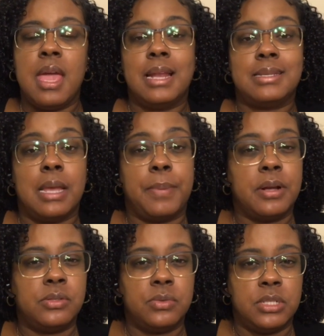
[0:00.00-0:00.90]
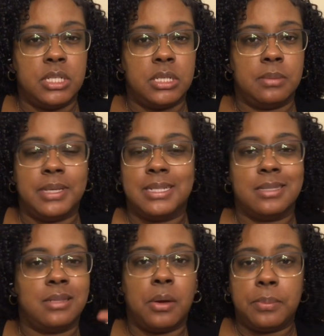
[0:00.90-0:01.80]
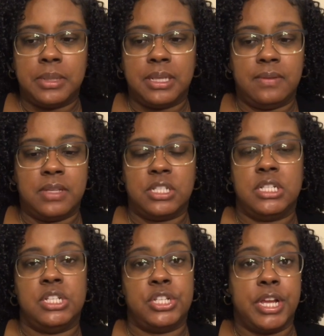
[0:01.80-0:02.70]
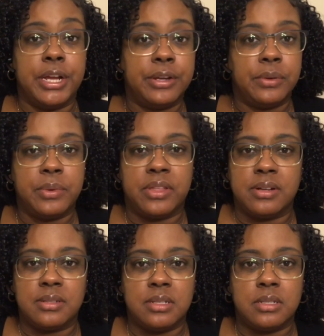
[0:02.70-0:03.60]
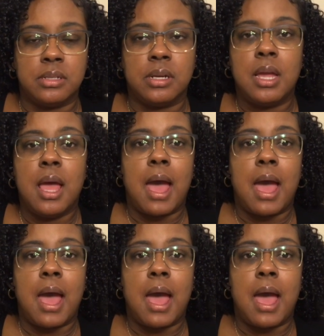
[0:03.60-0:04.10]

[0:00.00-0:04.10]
And I say personal agenda because I don't believe that she shared it with her sister.